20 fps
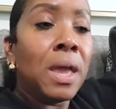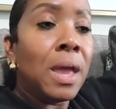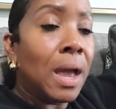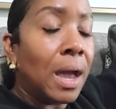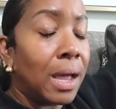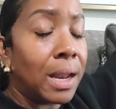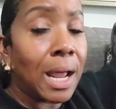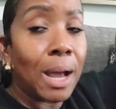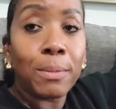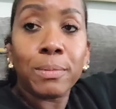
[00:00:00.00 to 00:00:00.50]

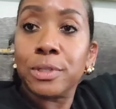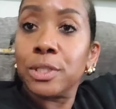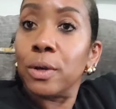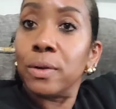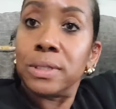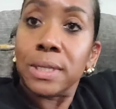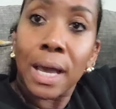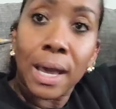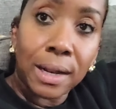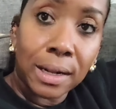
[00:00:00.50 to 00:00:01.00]
And I was
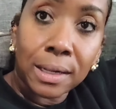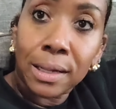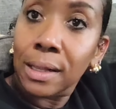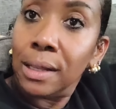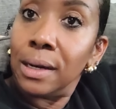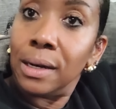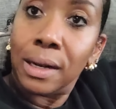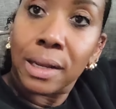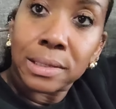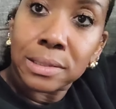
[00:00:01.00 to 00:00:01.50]
so tired of
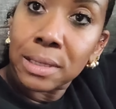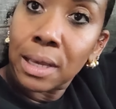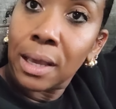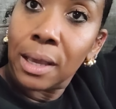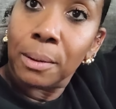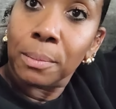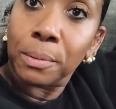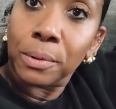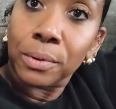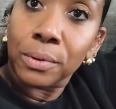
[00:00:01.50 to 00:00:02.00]
cleaning that
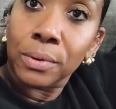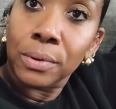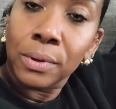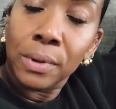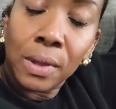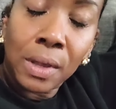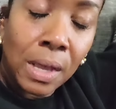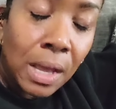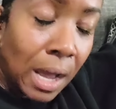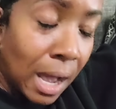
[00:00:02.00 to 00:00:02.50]
table.
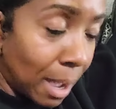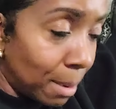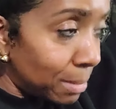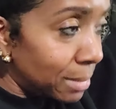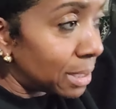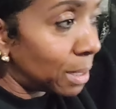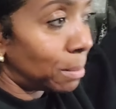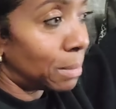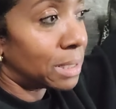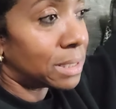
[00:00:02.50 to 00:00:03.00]
I
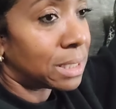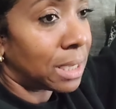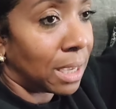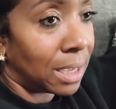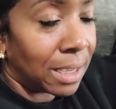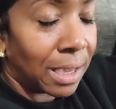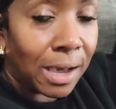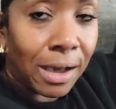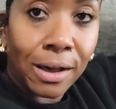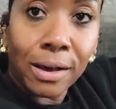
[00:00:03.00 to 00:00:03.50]
mean, let me
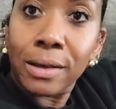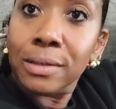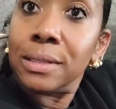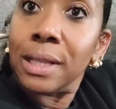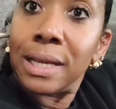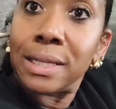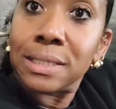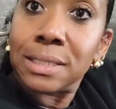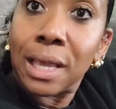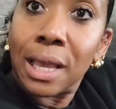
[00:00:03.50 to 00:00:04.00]
tell y'all,
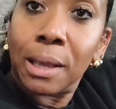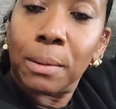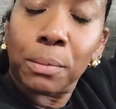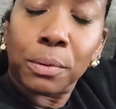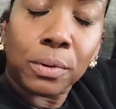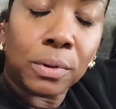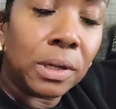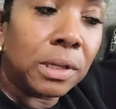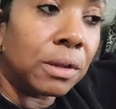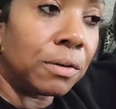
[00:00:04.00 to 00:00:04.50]
that
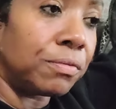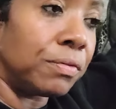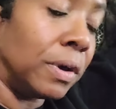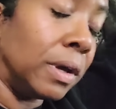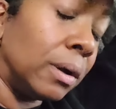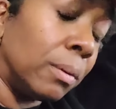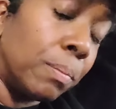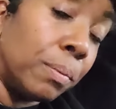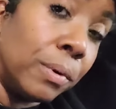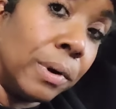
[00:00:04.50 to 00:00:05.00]
table and the
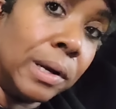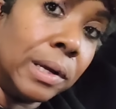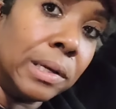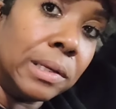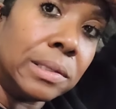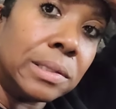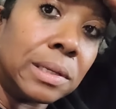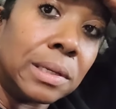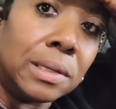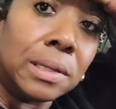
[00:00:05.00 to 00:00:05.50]

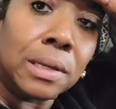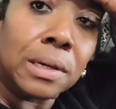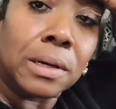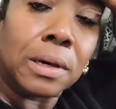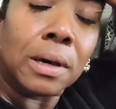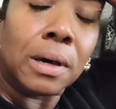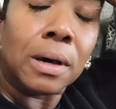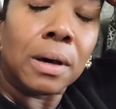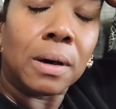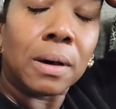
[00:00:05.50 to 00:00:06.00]
fingerprints and
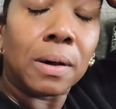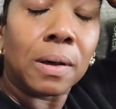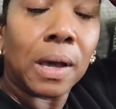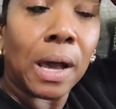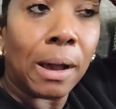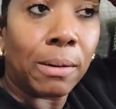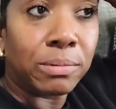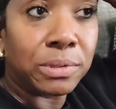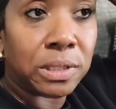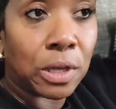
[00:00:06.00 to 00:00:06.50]
the, oh,
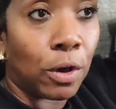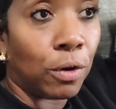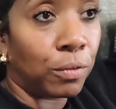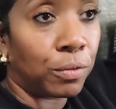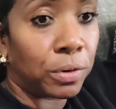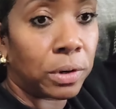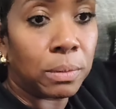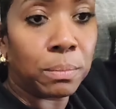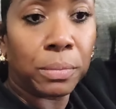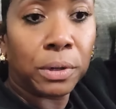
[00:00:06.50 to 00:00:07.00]
I was
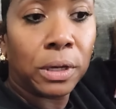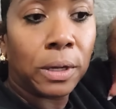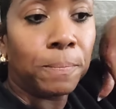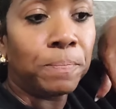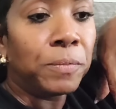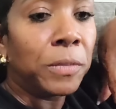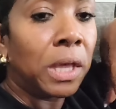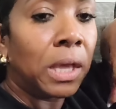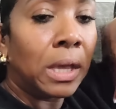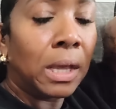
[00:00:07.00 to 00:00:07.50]
over it.
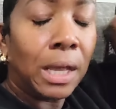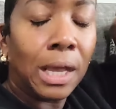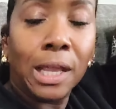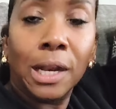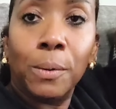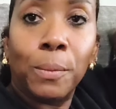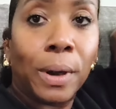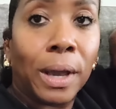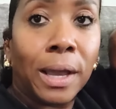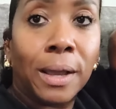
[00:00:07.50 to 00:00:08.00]
But
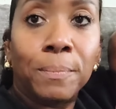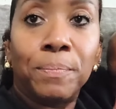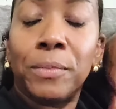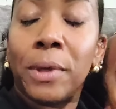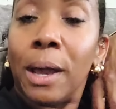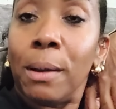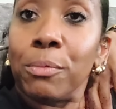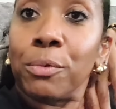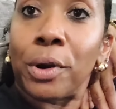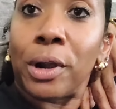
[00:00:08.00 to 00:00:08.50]
anyway,
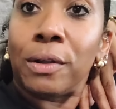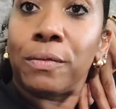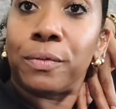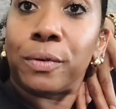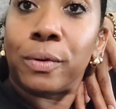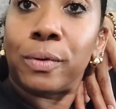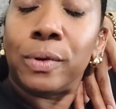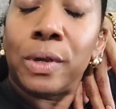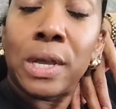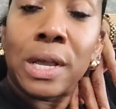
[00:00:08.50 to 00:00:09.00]
I'm
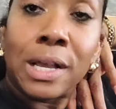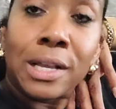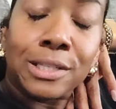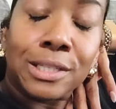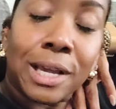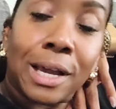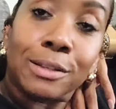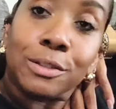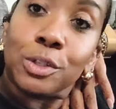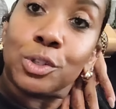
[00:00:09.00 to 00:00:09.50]
grateful.
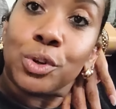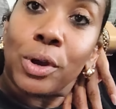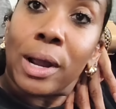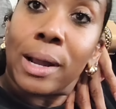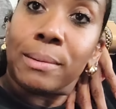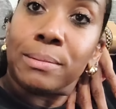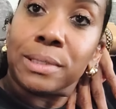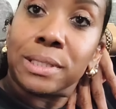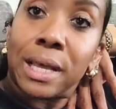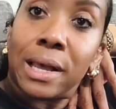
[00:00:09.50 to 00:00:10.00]
Shout out to
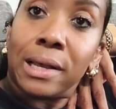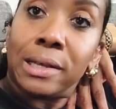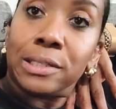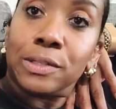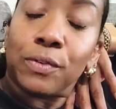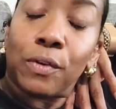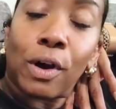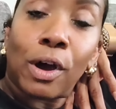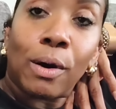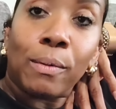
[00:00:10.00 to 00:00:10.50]

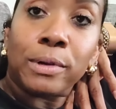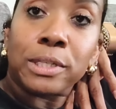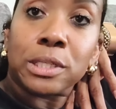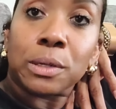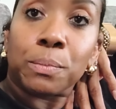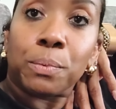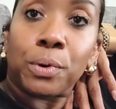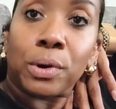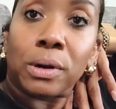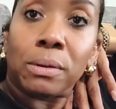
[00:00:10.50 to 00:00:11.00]
Tribesigns for always
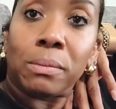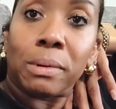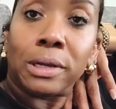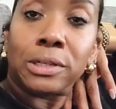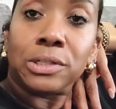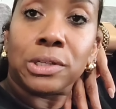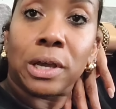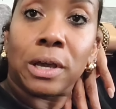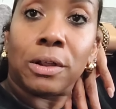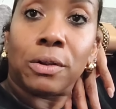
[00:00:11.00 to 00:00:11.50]
supporting
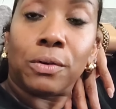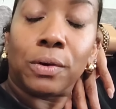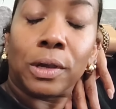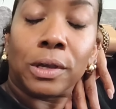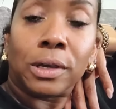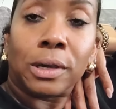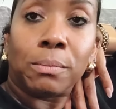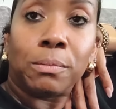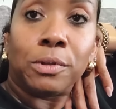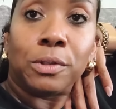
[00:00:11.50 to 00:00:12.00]
my channel
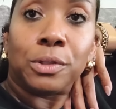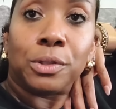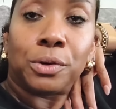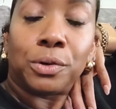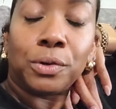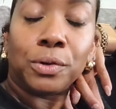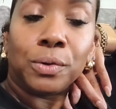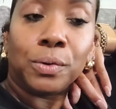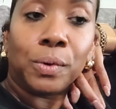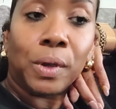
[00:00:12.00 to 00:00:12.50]
and coming
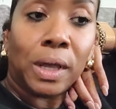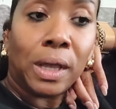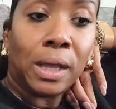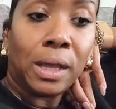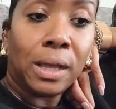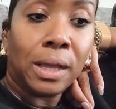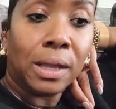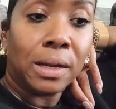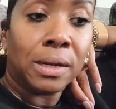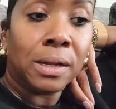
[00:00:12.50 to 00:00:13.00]
through
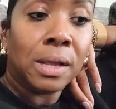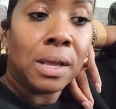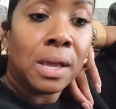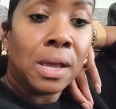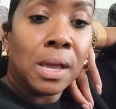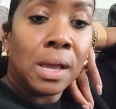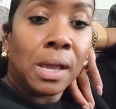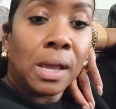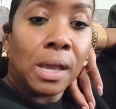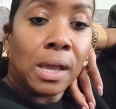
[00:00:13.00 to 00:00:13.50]
and,
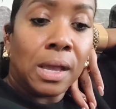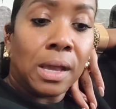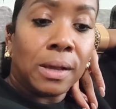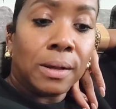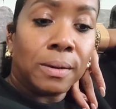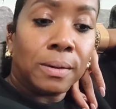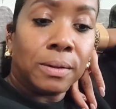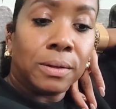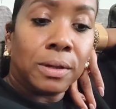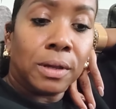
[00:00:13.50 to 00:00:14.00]

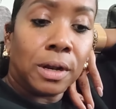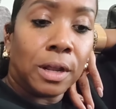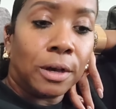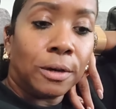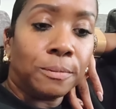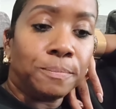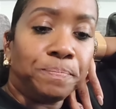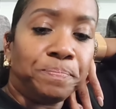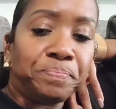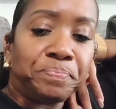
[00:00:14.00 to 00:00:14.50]
you
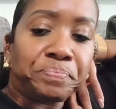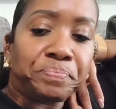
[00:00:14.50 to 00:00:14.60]
know,